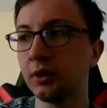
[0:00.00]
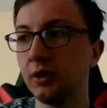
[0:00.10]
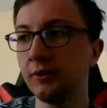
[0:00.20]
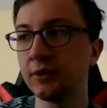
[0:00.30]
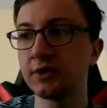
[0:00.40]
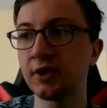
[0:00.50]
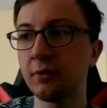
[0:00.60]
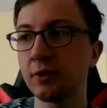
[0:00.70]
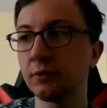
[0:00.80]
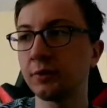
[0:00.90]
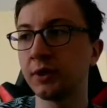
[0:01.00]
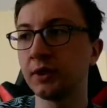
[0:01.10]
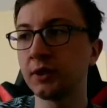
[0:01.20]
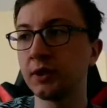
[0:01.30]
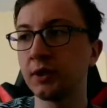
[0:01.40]
Even someone
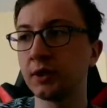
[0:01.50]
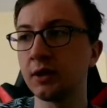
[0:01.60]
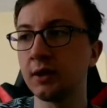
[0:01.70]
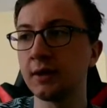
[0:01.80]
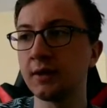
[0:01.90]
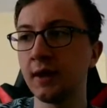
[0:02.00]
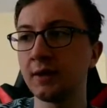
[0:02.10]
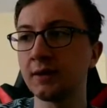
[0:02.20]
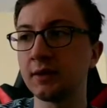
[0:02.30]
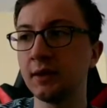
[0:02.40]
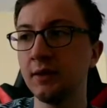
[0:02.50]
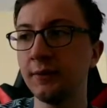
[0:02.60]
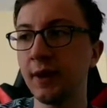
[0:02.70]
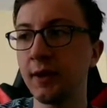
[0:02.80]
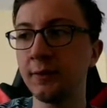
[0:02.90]
played here knight to
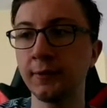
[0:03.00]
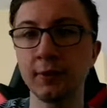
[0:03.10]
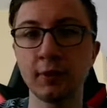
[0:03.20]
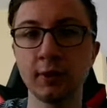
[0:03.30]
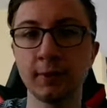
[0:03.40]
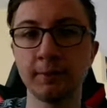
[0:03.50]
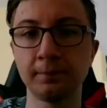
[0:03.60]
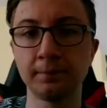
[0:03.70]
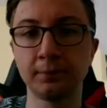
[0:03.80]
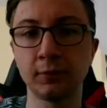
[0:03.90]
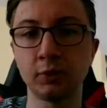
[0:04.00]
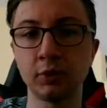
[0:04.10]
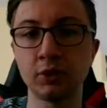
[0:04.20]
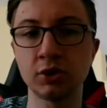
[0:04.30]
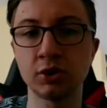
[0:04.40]
d5,
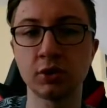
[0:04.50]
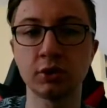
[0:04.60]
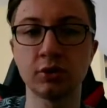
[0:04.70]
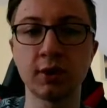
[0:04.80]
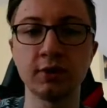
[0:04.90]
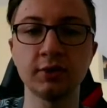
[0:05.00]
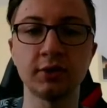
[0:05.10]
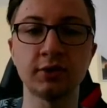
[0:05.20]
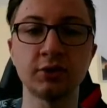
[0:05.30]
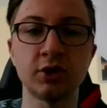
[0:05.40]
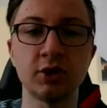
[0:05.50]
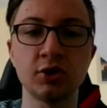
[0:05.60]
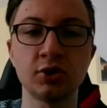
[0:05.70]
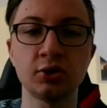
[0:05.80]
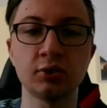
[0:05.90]
which tries to
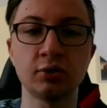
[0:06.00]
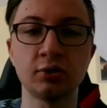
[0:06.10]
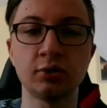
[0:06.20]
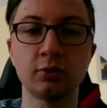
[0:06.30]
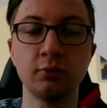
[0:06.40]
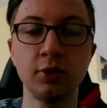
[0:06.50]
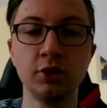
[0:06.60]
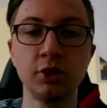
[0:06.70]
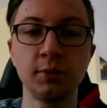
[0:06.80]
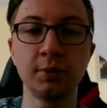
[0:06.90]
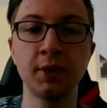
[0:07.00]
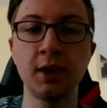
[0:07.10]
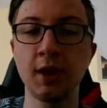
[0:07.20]
exchange bishop.